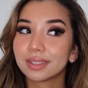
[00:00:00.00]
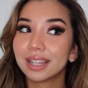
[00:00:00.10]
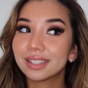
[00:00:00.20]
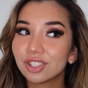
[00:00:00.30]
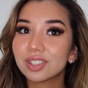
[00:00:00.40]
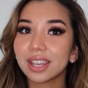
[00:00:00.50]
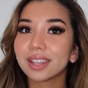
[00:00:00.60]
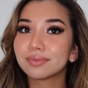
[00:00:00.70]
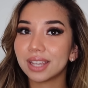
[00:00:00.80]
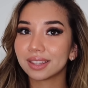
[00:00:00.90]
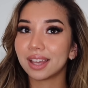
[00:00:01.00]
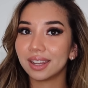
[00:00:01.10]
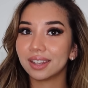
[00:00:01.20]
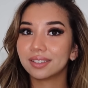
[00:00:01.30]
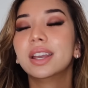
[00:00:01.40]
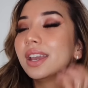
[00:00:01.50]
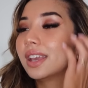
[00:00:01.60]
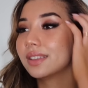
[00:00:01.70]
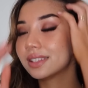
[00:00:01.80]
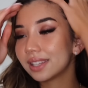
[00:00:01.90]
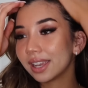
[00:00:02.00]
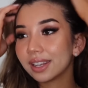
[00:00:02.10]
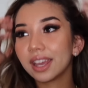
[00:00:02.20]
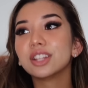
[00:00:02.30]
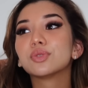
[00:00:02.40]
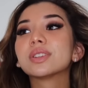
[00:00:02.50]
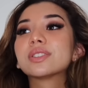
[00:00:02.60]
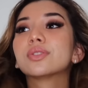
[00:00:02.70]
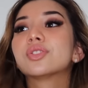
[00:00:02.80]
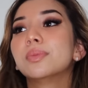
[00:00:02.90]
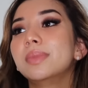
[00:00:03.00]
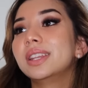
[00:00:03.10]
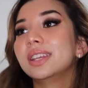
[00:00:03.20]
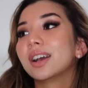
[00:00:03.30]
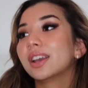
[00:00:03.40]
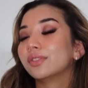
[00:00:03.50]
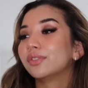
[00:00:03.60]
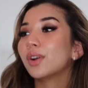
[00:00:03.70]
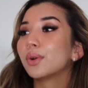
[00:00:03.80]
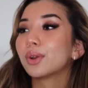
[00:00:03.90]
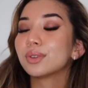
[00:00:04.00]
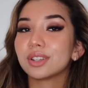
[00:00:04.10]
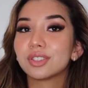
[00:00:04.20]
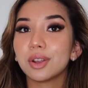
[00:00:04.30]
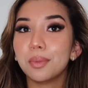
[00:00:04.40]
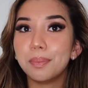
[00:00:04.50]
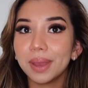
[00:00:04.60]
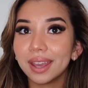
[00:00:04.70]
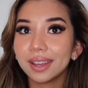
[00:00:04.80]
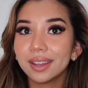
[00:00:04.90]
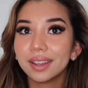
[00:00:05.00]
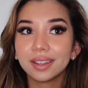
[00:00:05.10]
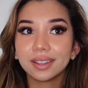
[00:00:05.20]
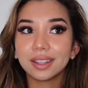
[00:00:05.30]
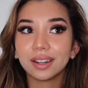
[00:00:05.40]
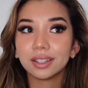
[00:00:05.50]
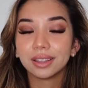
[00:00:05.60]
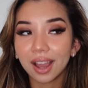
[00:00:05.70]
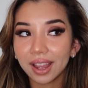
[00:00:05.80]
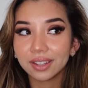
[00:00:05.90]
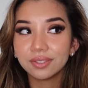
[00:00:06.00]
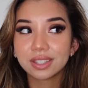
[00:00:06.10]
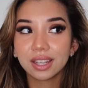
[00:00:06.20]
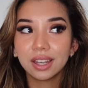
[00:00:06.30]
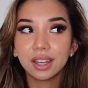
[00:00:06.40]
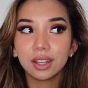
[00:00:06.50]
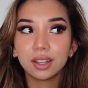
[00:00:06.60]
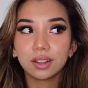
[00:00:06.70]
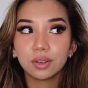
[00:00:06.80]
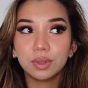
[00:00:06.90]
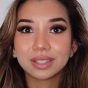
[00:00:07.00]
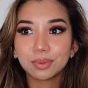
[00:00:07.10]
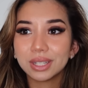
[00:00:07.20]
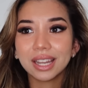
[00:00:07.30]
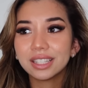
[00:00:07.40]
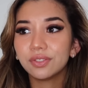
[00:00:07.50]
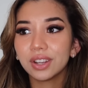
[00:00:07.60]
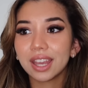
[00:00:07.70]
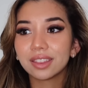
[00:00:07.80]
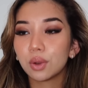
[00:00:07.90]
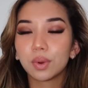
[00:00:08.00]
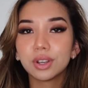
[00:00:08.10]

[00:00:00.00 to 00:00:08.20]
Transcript: Let's just like take that in. In this day and age where social media and photos are so big in our lives, we tend to forget that